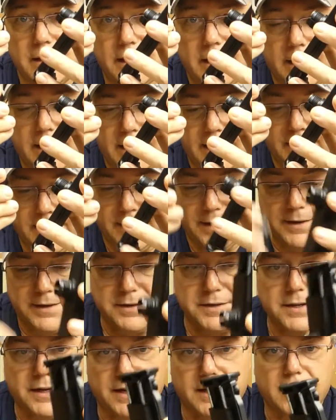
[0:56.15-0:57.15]

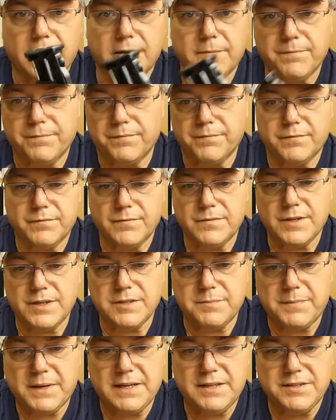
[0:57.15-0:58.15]
and
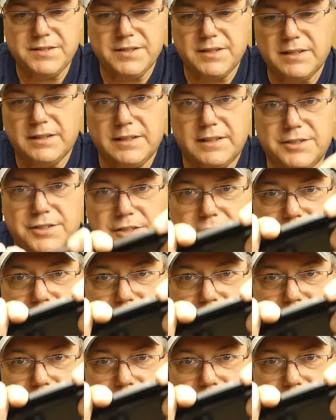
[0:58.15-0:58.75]
this basically just